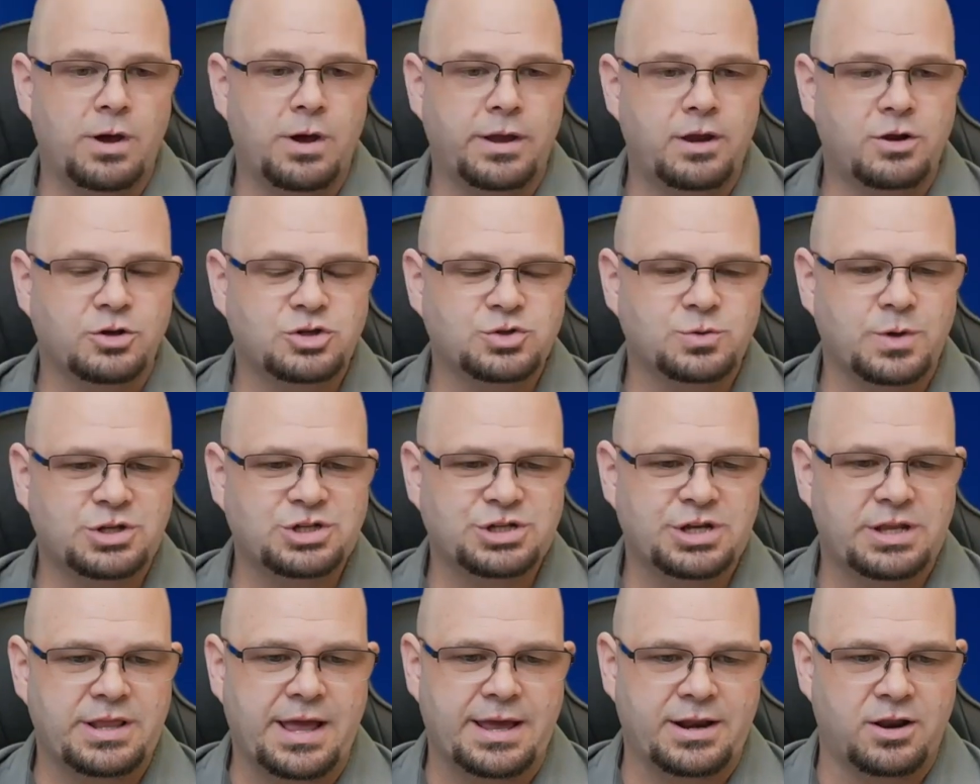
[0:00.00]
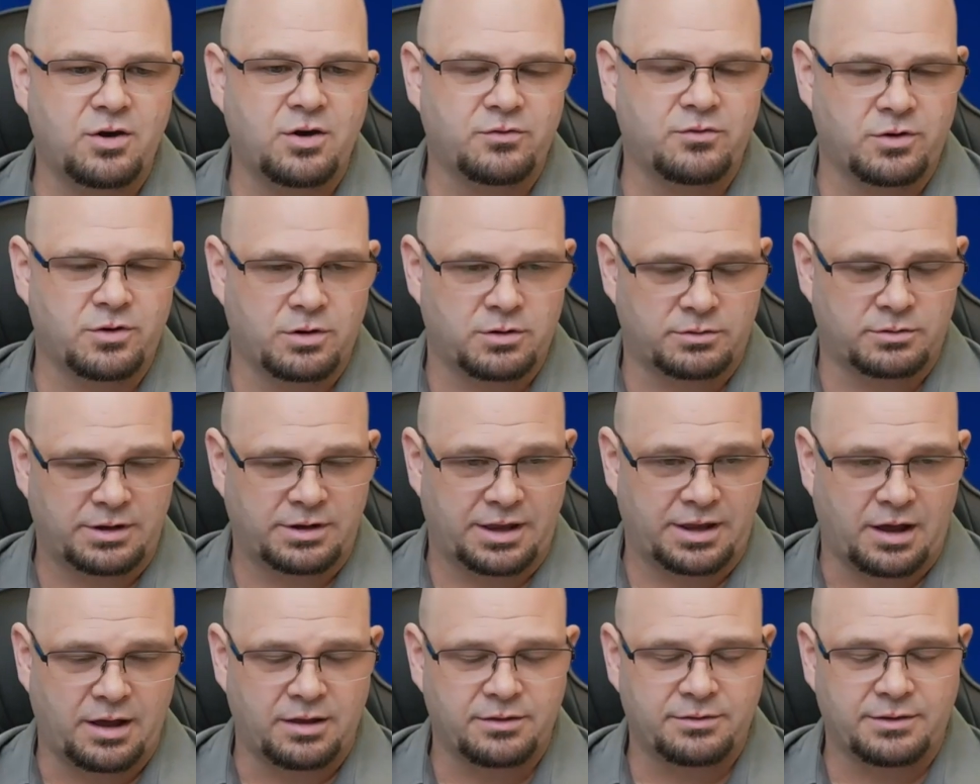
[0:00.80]
you're switching that over,
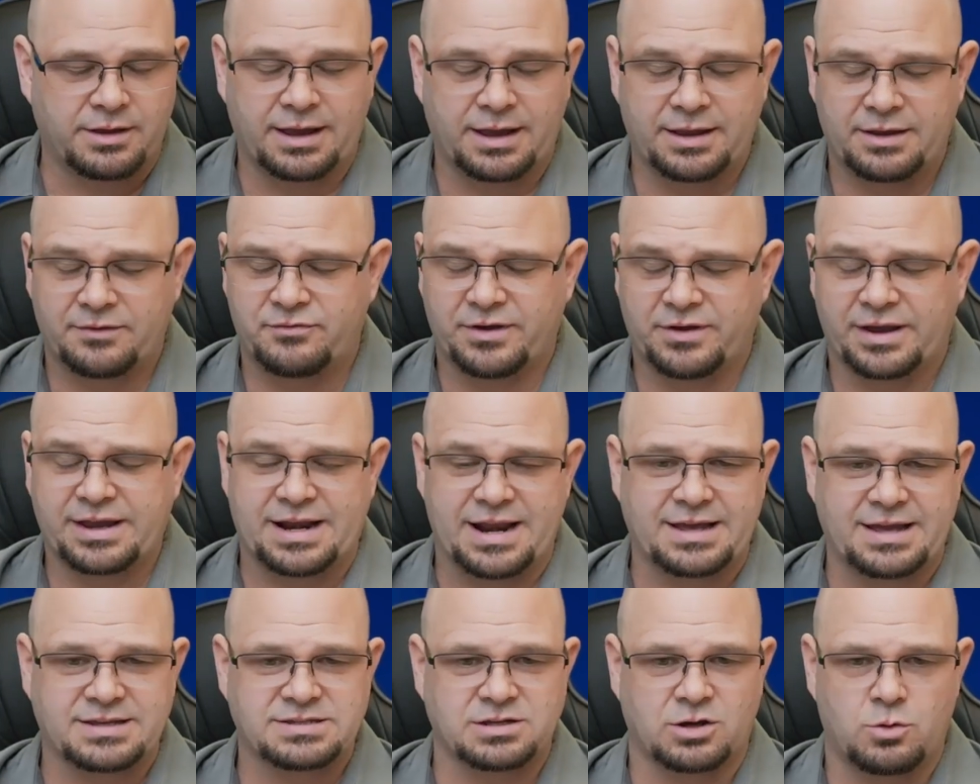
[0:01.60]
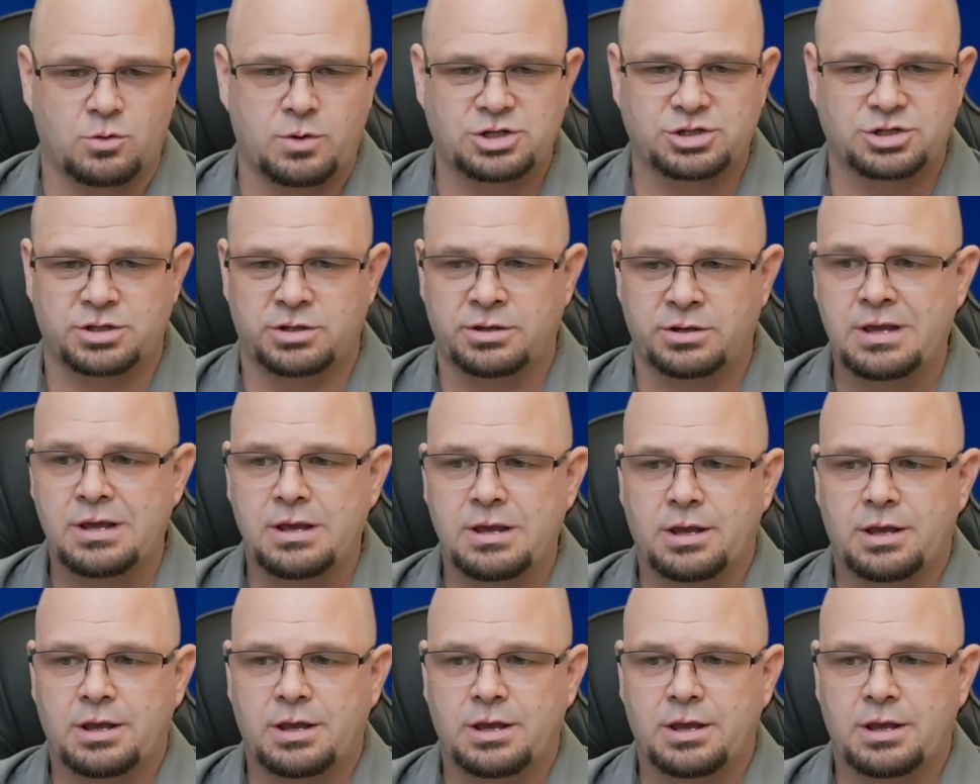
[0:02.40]
if I can ask a question,